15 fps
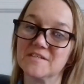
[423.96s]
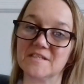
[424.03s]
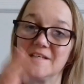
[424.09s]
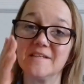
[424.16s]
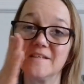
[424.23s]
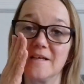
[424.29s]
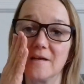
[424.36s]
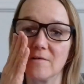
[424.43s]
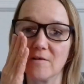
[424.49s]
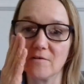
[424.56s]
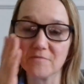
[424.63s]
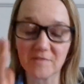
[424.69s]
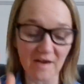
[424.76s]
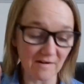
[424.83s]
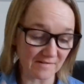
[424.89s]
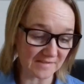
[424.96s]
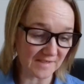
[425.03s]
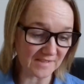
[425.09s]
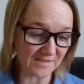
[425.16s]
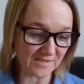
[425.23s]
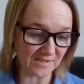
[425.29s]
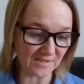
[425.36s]
to 10 year old
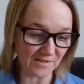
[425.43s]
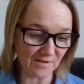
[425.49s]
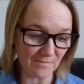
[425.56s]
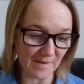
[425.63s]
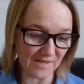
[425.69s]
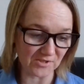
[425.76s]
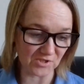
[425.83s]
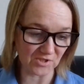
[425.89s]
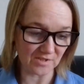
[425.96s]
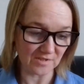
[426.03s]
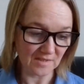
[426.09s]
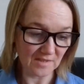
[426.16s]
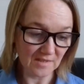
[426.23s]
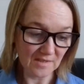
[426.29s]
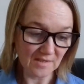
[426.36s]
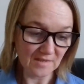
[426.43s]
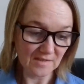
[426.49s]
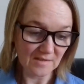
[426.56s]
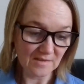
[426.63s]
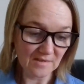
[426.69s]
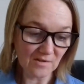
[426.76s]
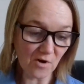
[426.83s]
nowadays, can you imagine?
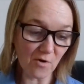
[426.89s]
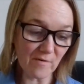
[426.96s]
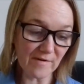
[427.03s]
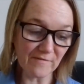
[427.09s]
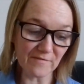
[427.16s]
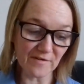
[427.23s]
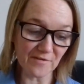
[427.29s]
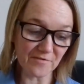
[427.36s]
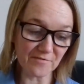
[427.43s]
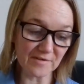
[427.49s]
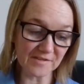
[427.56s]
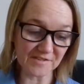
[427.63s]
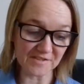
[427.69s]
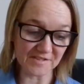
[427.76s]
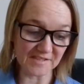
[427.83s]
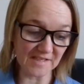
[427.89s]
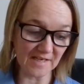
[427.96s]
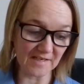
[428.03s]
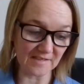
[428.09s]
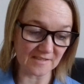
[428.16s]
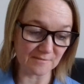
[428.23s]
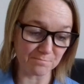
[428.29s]
Or even a 3 to
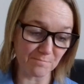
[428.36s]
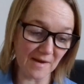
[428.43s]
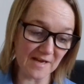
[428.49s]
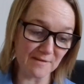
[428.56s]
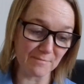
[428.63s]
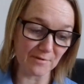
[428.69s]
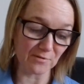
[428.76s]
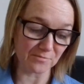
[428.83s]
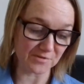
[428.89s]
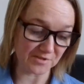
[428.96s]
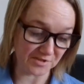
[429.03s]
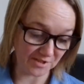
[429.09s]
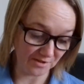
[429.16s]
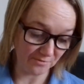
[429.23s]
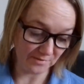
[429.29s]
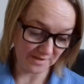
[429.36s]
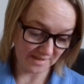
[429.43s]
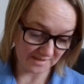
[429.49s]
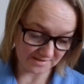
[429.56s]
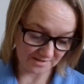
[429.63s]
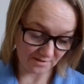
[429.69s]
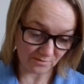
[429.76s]
6, maybe up to 2
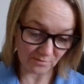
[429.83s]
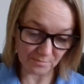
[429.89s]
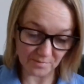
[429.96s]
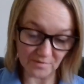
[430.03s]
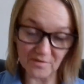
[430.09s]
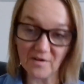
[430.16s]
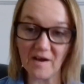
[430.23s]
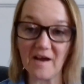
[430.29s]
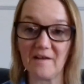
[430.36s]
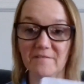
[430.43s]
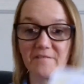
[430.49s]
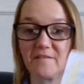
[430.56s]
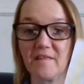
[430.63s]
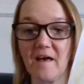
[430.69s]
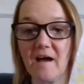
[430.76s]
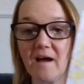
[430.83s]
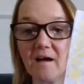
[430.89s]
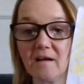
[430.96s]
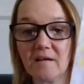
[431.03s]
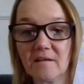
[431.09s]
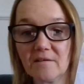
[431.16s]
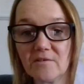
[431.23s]
years old, but not after that,
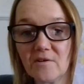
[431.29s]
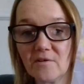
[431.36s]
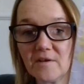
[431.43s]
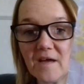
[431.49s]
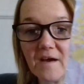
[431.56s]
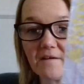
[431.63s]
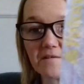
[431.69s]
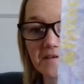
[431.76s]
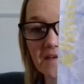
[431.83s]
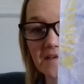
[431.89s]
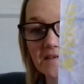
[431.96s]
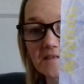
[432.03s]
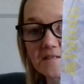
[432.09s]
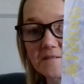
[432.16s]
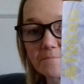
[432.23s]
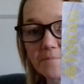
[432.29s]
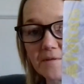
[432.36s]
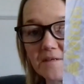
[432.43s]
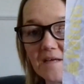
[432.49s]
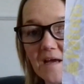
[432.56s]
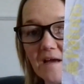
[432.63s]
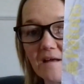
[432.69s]
not nowadays.
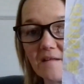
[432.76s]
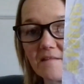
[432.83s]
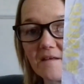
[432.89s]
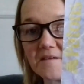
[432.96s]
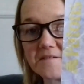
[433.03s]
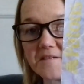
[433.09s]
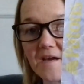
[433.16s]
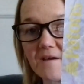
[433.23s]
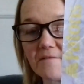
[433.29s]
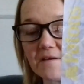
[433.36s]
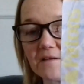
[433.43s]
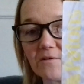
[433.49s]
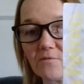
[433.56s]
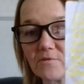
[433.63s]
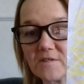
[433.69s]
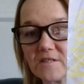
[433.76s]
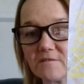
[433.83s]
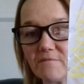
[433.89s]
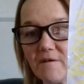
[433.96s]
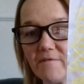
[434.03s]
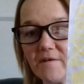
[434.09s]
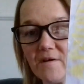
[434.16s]
But yeah, that's how it looks. It's
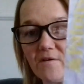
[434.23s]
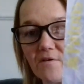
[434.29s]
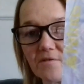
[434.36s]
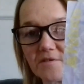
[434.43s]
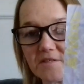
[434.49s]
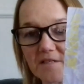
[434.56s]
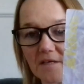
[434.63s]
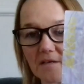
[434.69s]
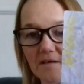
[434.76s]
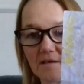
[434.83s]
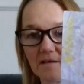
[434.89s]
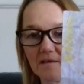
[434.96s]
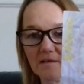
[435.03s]
very hard to